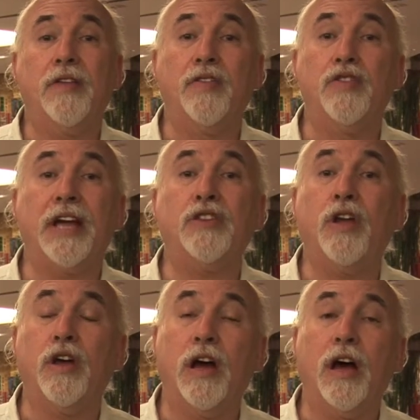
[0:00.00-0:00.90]
not
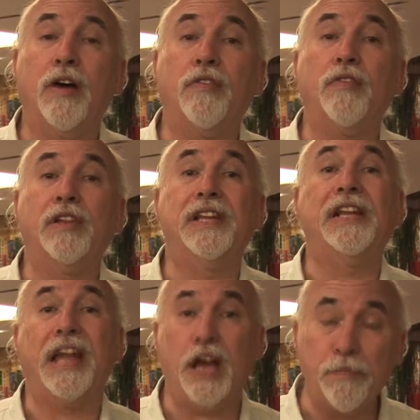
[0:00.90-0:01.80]
uh,
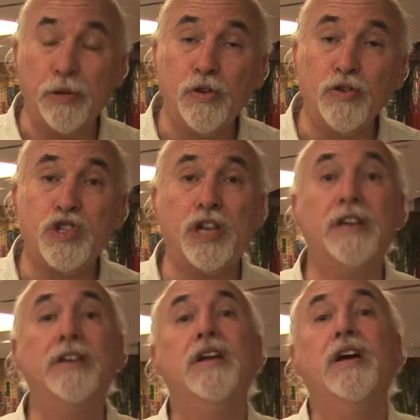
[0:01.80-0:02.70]
little air
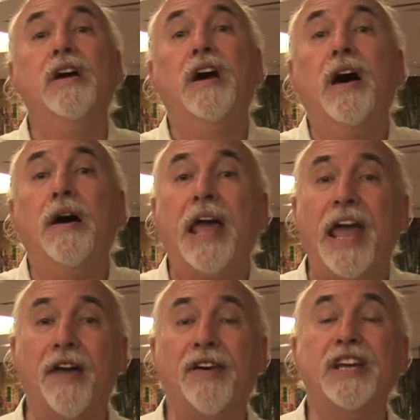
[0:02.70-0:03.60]
pollution,
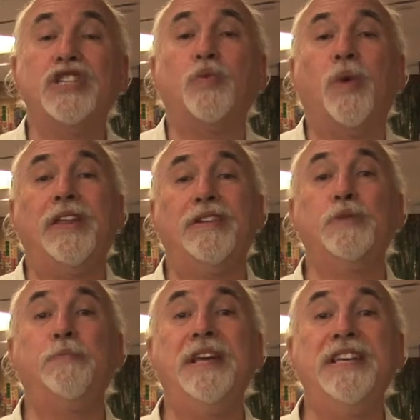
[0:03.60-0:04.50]
areas where
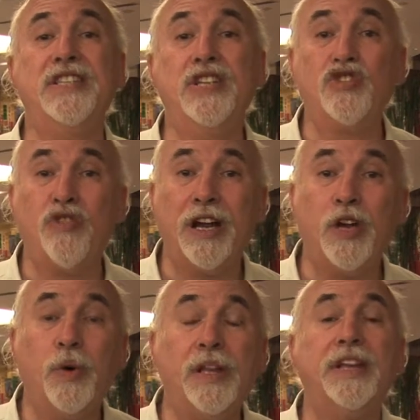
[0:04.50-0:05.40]
there's peace and
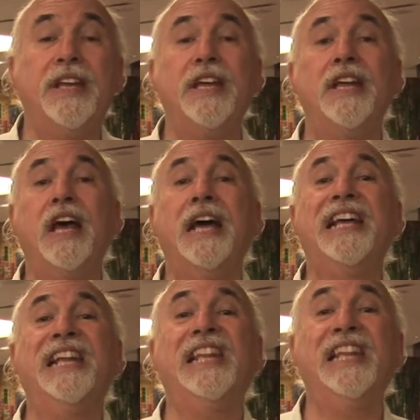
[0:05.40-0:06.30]
tranquility,
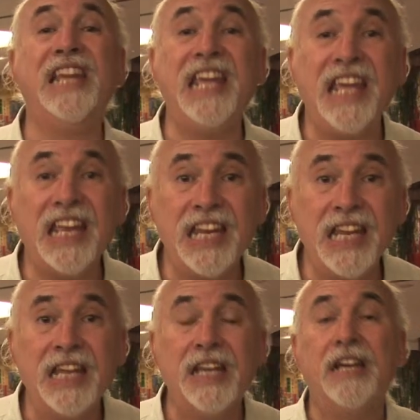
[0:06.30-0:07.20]

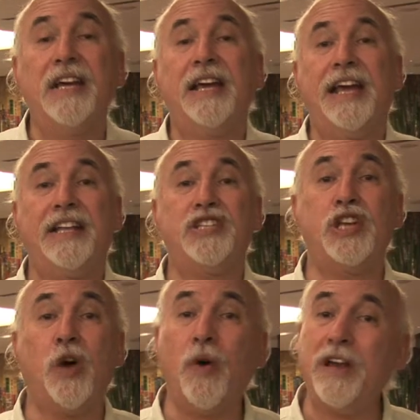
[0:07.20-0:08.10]
clean, and
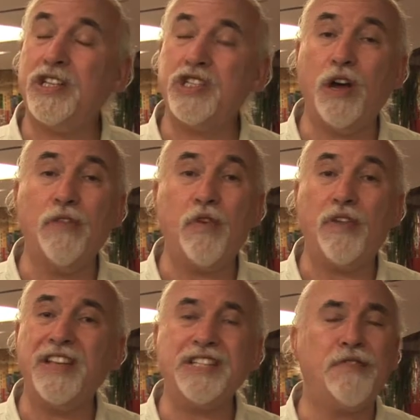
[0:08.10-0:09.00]
so on and so
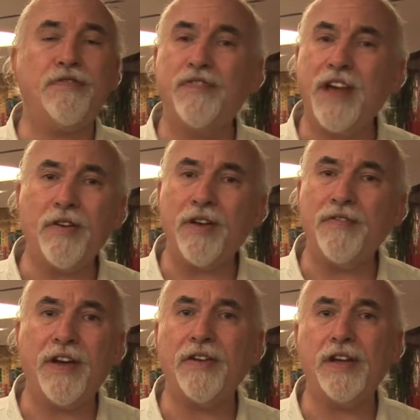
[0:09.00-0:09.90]
forth. These are very,
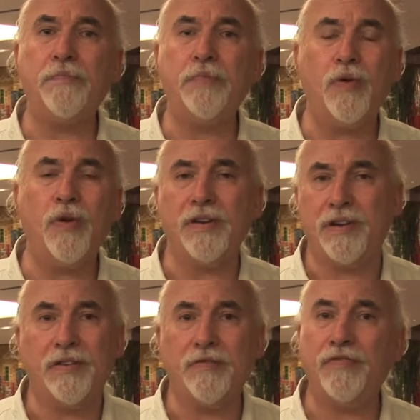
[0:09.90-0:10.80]
very important,
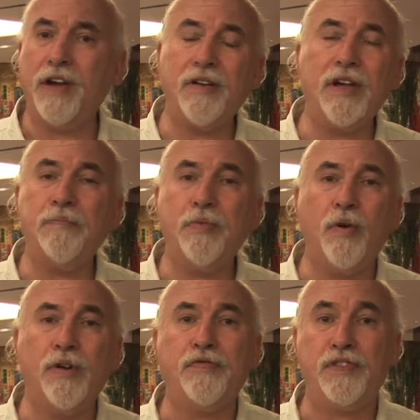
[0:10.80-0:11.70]
very
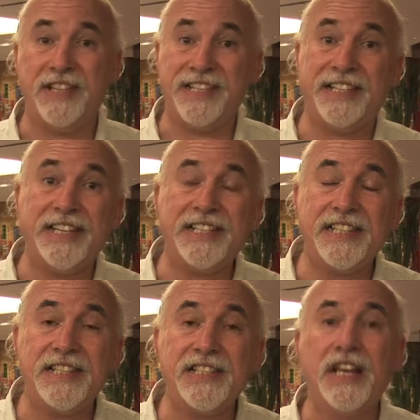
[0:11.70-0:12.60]
important for the
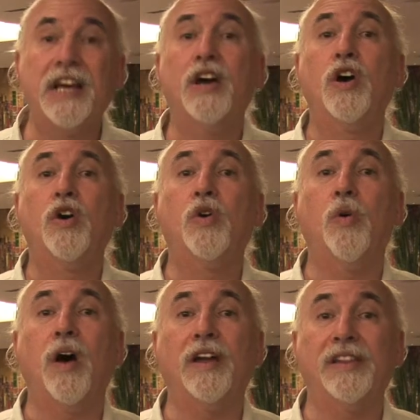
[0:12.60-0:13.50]
citizens
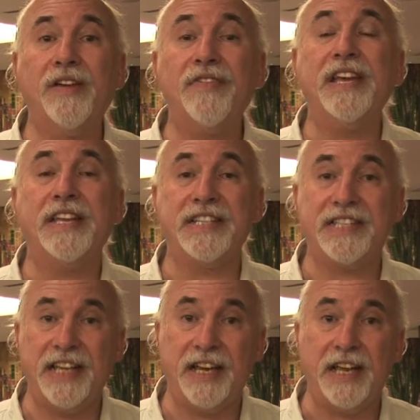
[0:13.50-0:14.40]
who are living in a
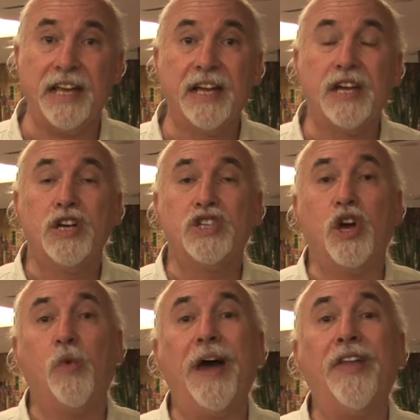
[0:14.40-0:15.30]
city.
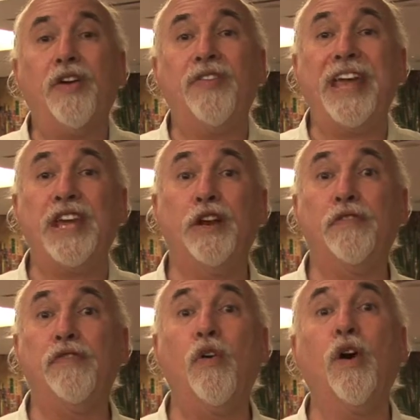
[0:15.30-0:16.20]
So whether they can
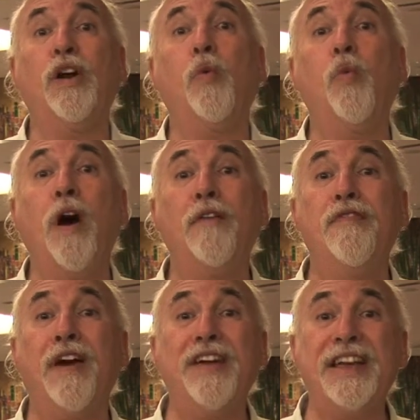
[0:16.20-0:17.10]
afford a, a
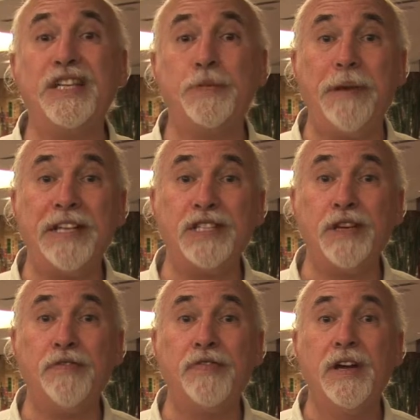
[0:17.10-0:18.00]
very
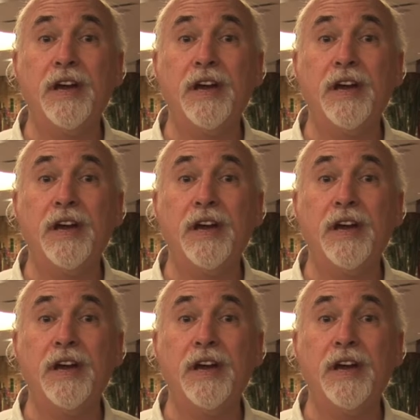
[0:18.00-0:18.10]
expensive